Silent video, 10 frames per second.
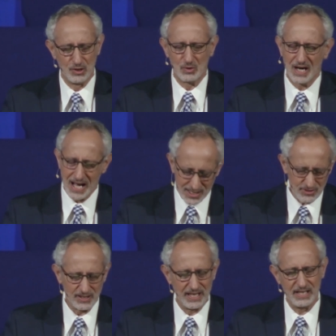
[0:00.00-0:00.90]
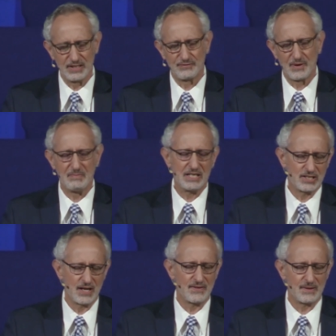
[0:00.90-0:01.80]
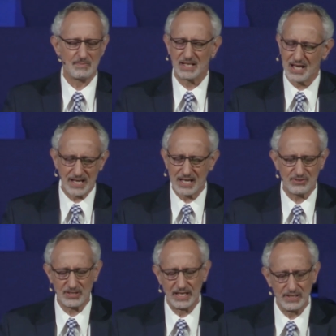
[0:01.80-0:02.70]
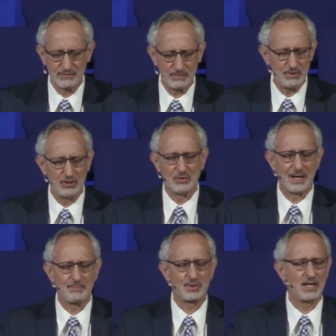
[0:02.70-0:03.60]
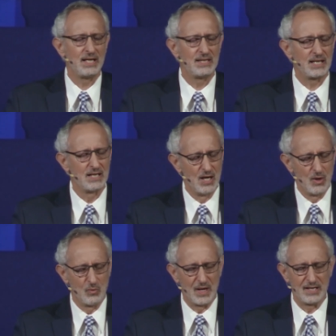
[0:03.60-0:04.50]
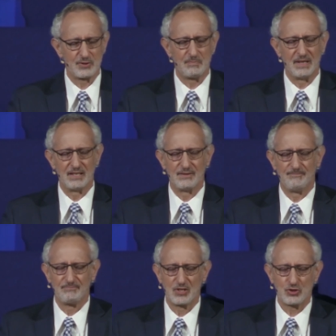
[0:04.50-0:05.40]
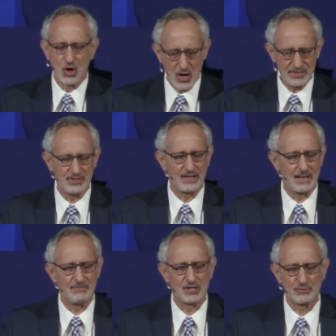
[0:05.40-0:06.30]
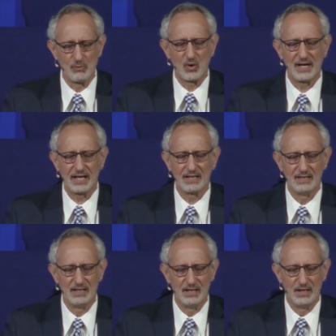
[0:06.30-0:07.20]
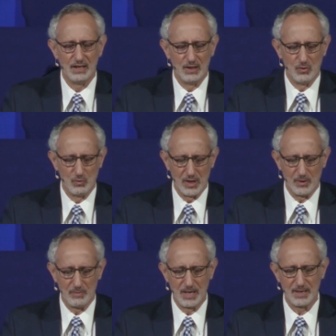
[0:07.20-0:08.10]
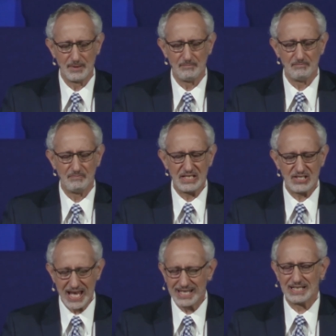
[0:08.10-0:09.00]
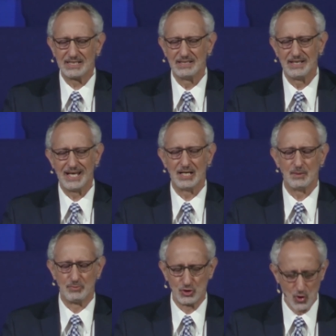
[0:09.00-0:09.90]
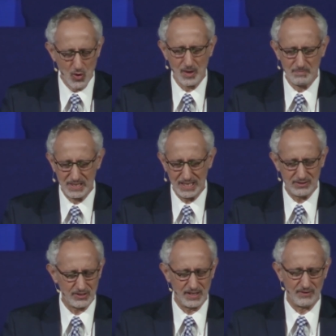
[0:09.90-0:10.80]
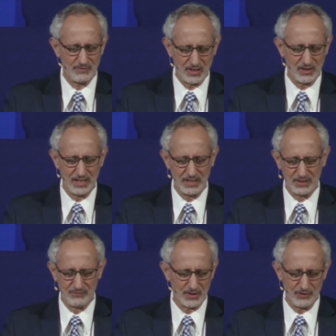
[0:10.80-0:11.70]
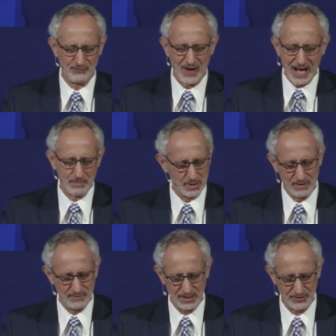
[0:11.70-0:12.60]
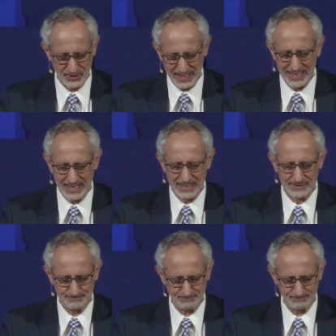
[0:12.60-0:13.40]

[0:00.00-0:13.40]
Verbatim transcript: who are isolated from each other, but not isolated from you. I pray that what has been taught to them this morning will be taken and absorbed into their very, the very fiber of their thinking